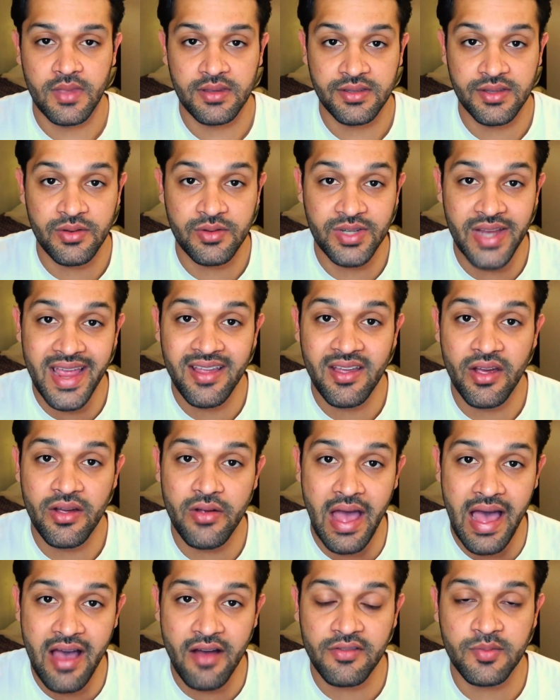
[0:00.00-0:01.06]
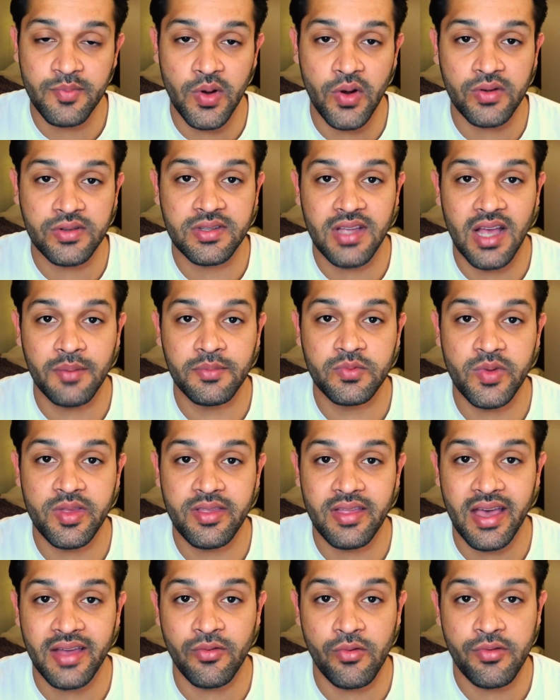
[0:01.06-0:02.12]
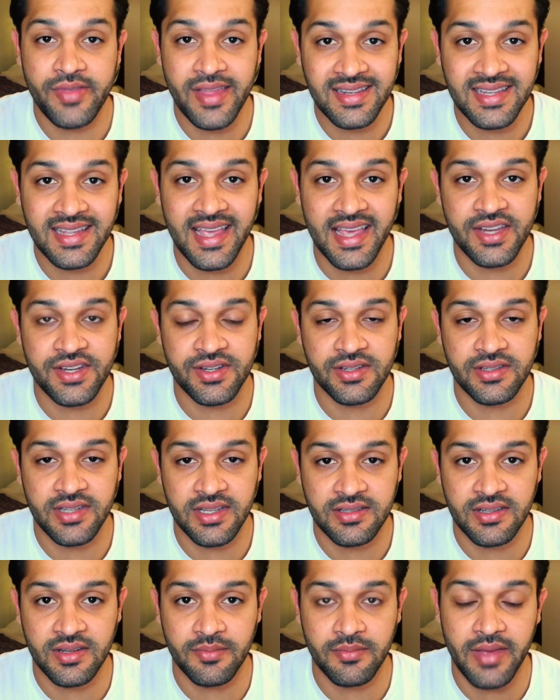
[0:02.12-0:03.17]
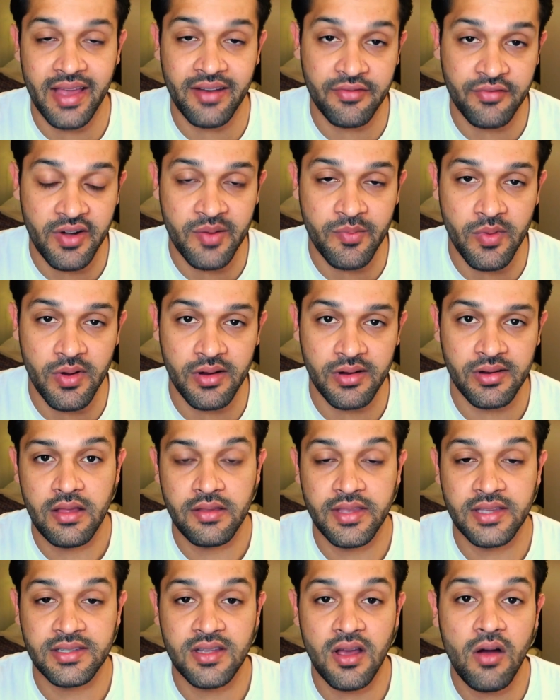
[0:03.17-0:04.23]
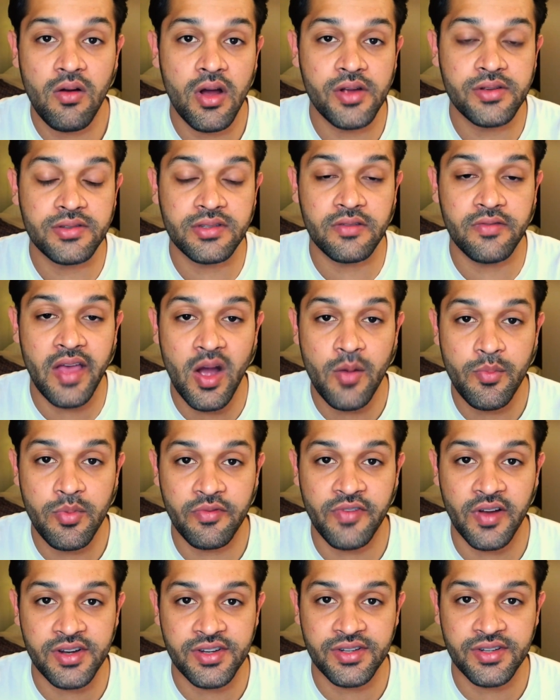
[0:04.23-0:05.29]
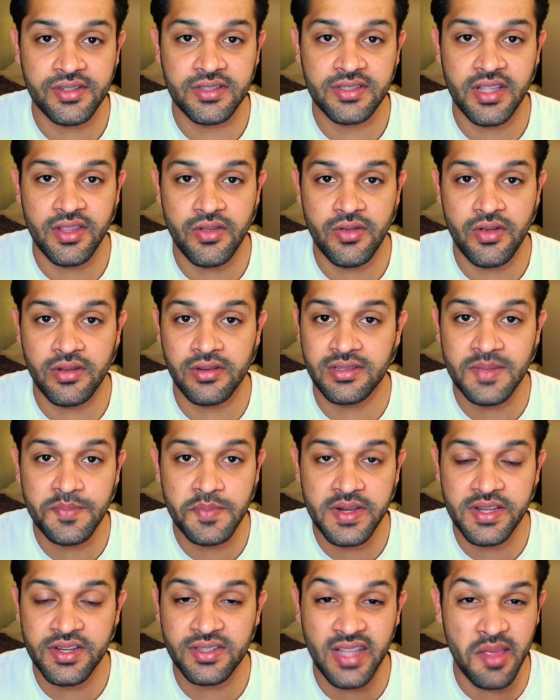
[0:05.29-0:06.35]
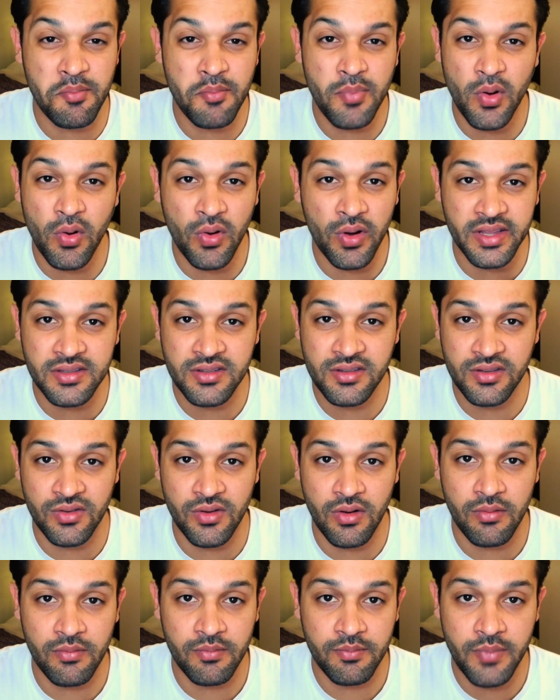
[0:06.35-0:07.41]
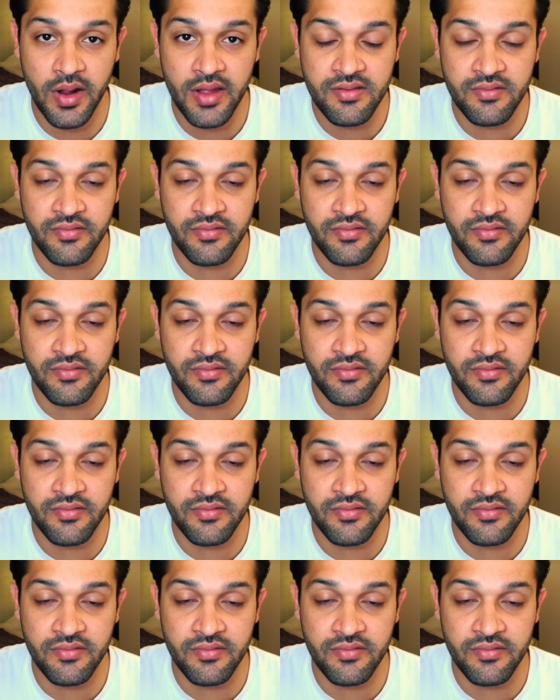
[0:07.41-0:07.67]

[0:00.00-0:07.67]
So Django out of the box comes with an authentication system and framework. There's a whole host of helper functions that you can simply just import into your Python